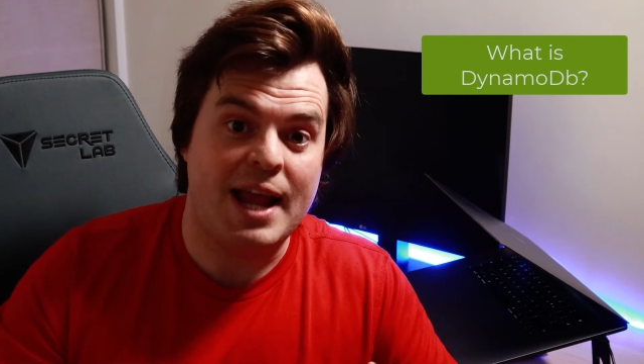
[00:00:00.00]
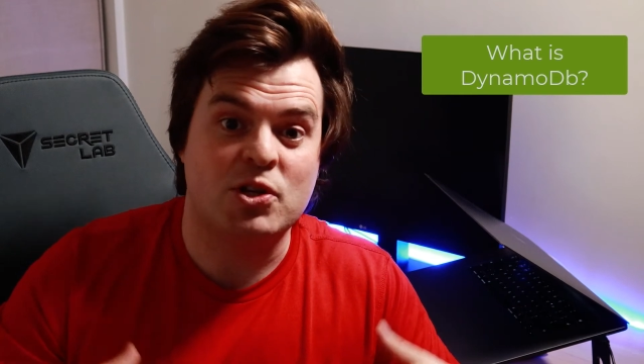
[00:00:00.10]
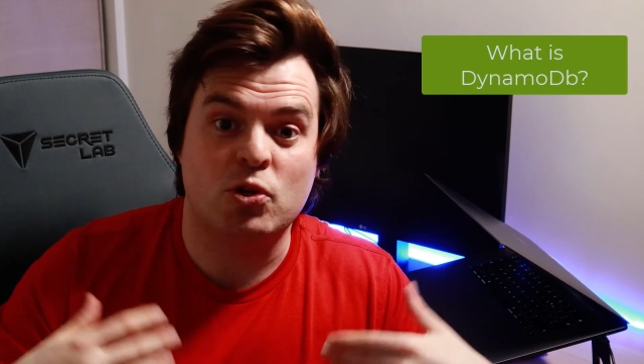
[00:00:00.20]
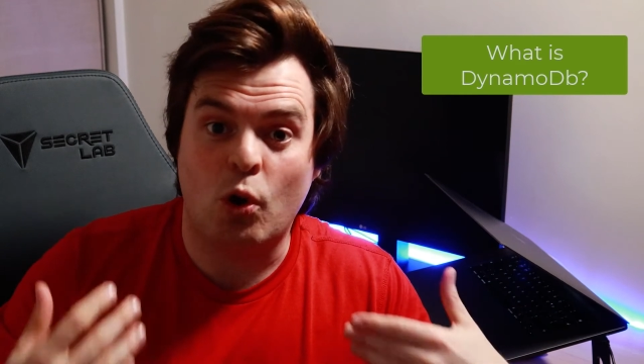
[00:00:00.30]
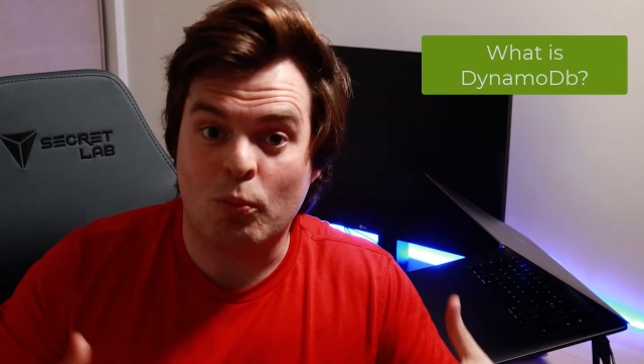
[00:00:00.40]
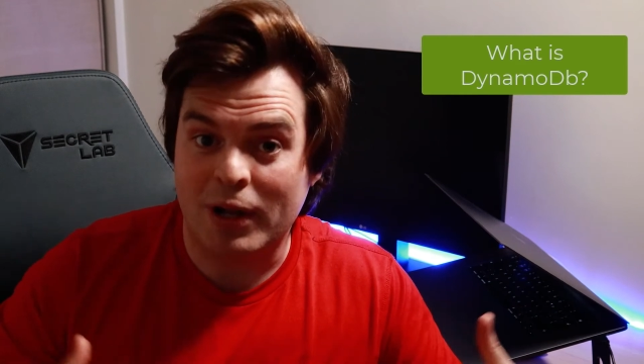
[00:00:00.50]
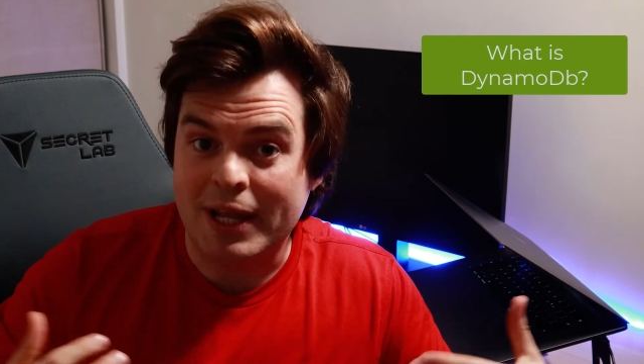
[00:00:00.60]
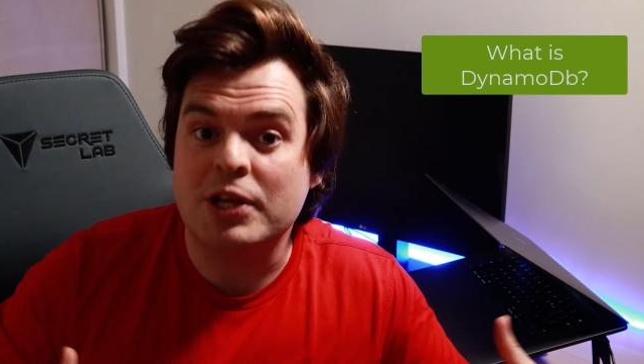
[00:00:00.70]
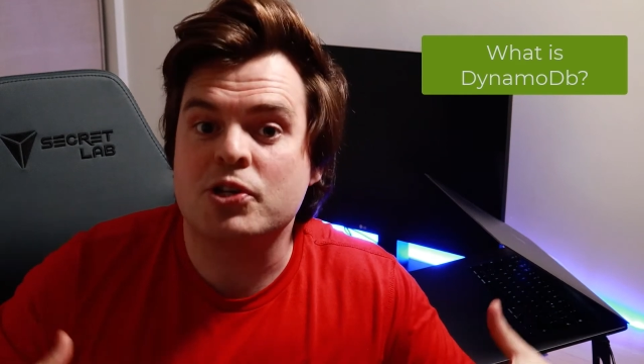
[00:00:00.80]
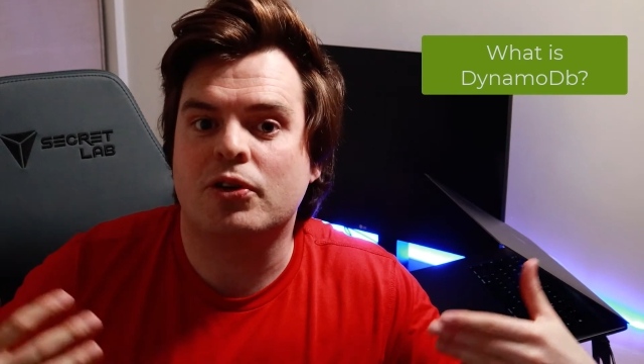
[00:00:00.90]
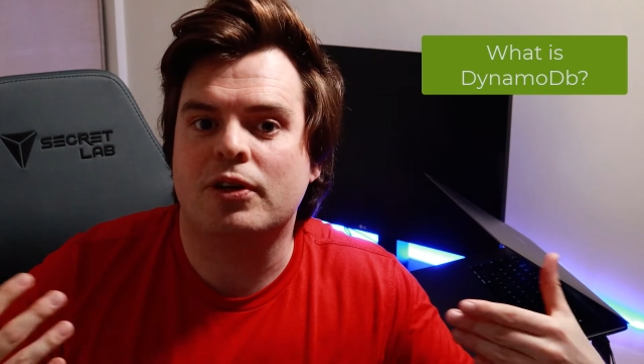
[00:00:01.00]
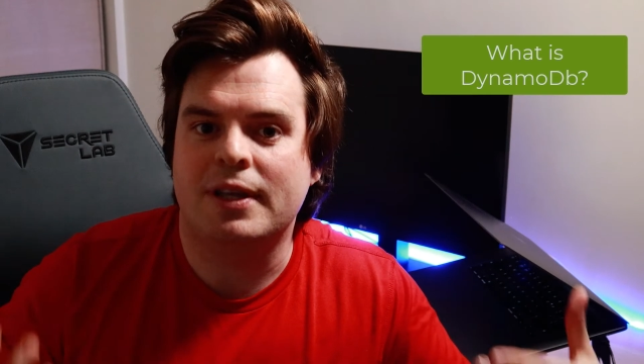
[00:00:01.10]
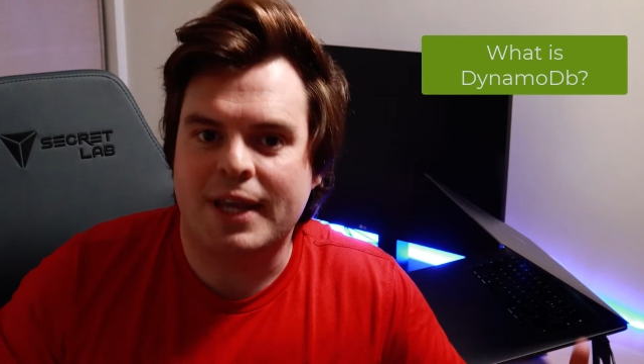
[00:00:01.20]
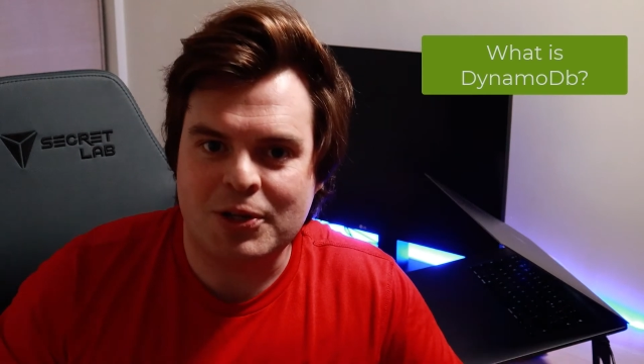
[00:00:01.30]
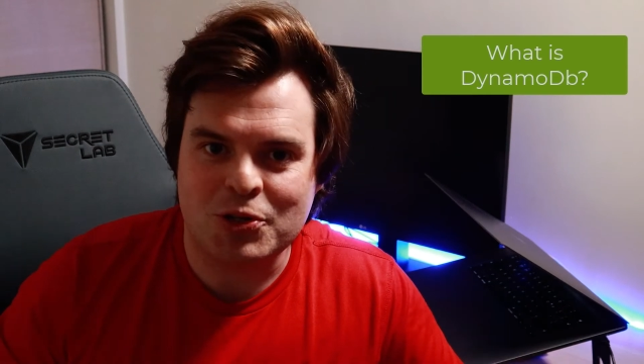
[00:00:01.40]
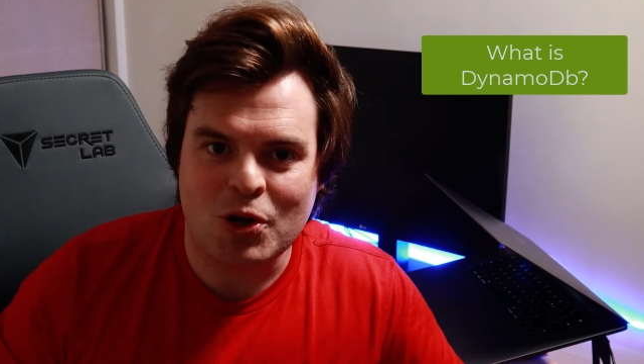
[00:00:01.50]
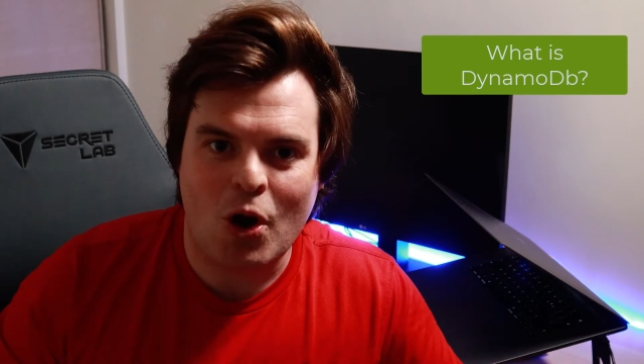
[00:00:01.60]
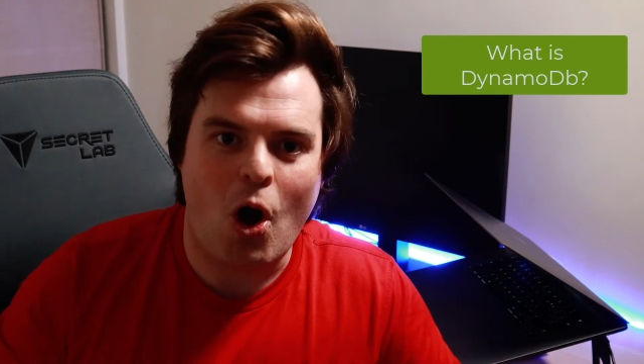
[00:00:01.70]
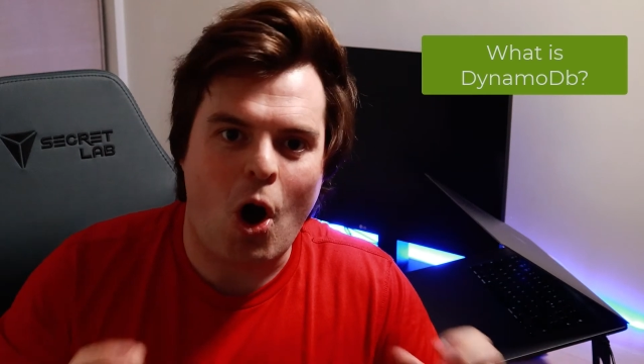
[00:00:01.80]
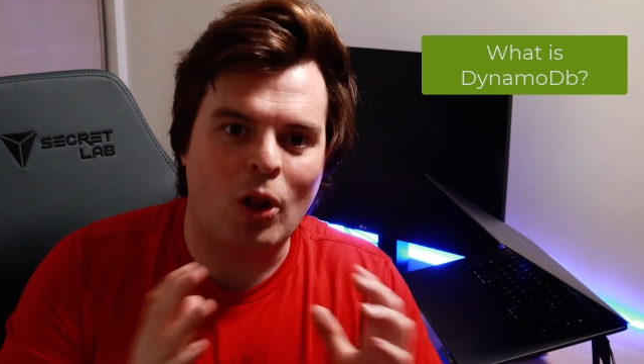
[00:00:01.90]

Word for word: it's non-relational in nature,